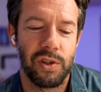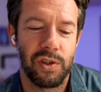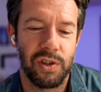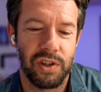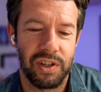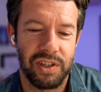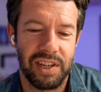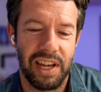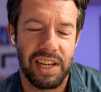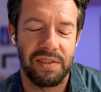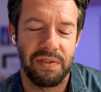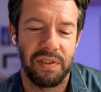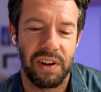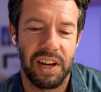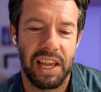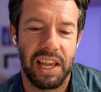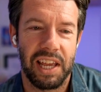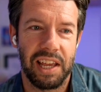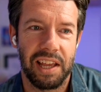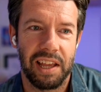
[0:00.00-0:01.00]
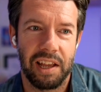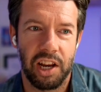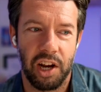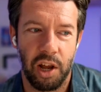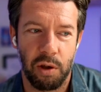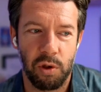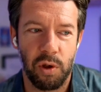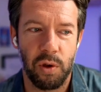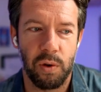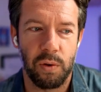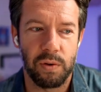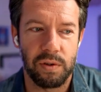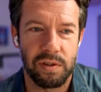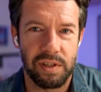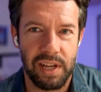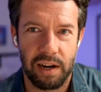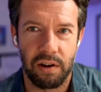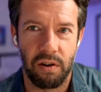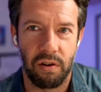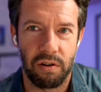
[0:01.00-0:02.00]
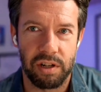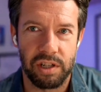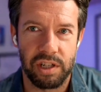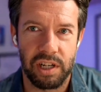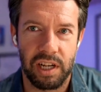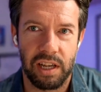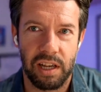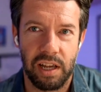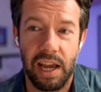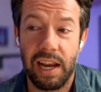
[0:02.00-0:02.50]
successfully, use technology.